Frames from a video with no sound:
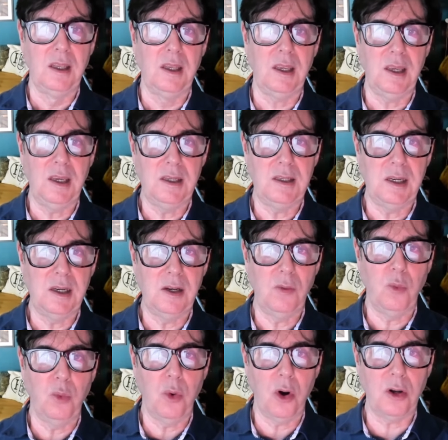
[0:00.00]
is
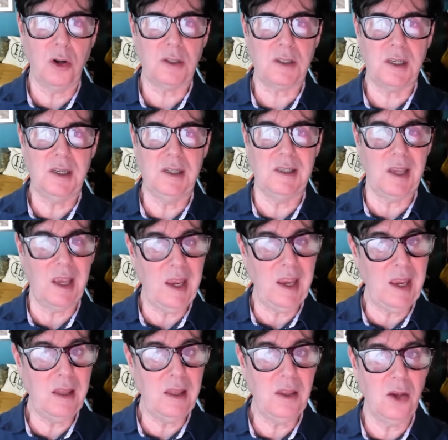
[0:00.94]
in what is
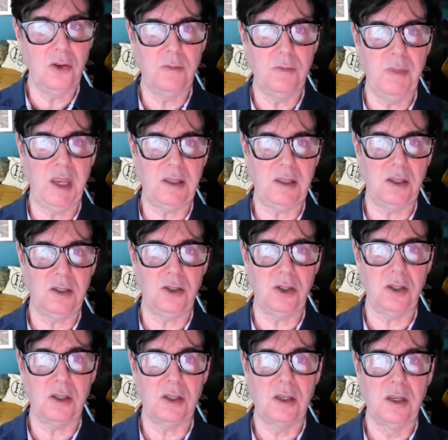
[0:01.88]
in those
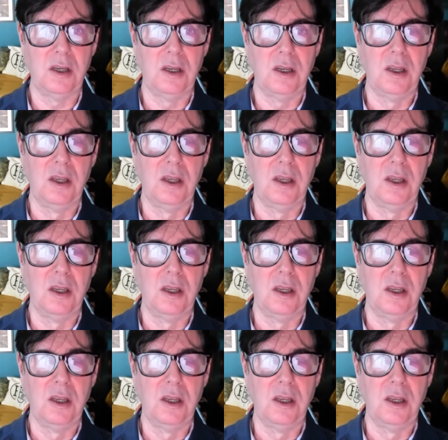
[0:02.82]
messages